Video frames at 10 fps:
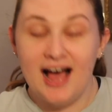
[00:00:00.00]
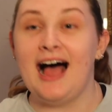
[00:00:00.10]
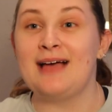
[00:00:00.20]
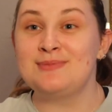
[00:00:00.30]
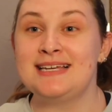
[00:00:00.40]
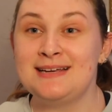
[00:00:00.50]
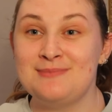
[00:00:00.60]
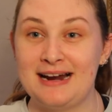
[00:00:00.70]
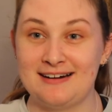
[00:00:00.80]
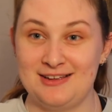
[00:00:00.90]
I'm getting
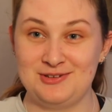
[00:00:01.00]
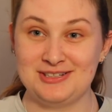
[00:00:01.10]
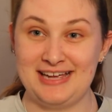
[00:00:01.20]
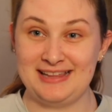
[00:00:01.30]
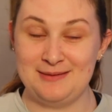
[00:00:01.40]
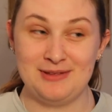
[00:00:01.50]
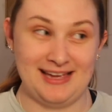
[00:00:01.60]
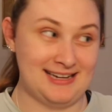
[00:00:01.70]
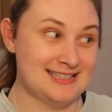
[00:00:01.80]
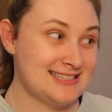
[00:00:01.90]
better at ukulele
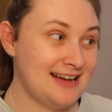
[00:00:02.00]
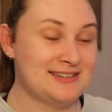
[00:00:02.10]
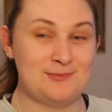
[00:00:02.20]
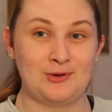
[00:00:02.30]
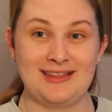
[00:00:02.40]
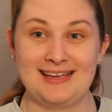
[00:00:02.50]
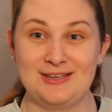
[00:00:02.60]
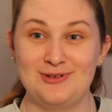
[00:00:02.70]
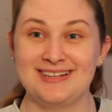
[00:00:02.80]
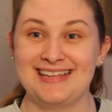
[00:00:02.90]
playing, and it's sounding more like
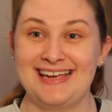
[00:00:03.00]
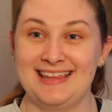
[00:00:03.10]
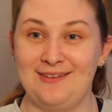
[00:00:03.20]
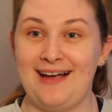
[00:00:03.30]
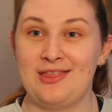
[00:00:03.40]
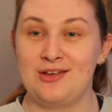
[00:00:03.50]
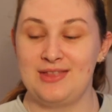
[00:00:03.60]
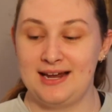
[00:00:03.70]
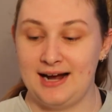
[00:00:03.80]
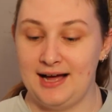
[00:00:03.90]
ukulele rather
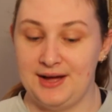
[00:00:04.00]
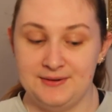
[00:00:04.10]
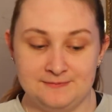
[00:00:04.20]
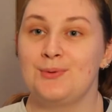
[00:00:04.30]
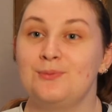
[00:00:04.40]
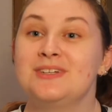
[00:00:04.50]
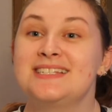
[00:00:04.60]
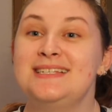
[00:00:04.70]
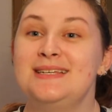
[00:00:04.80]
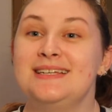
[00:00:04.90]
than we'll
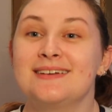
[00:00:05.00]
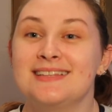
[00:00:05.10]
see.